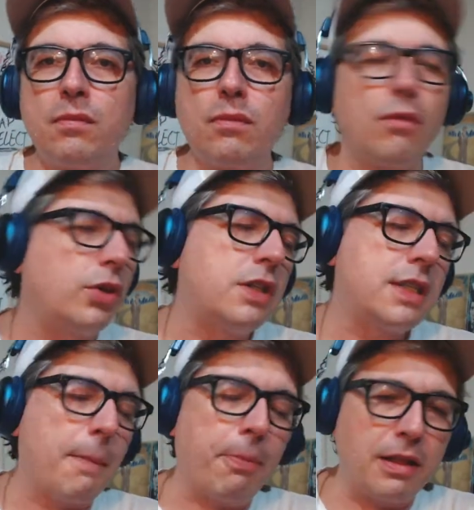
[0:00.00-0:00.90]
or to
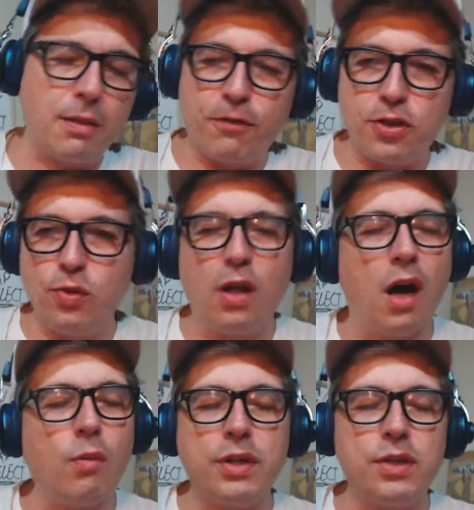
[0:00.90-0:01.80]
separate them for too
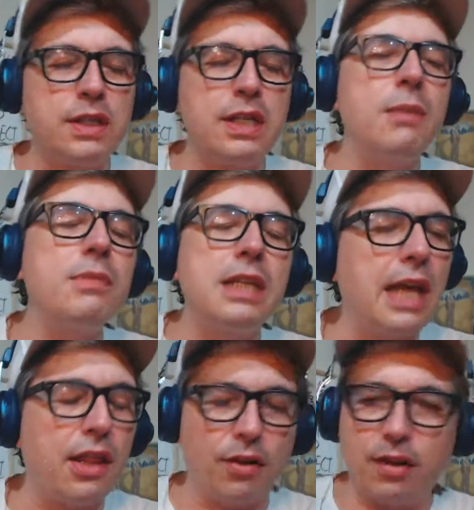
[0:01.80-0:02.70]
long. When you see them together,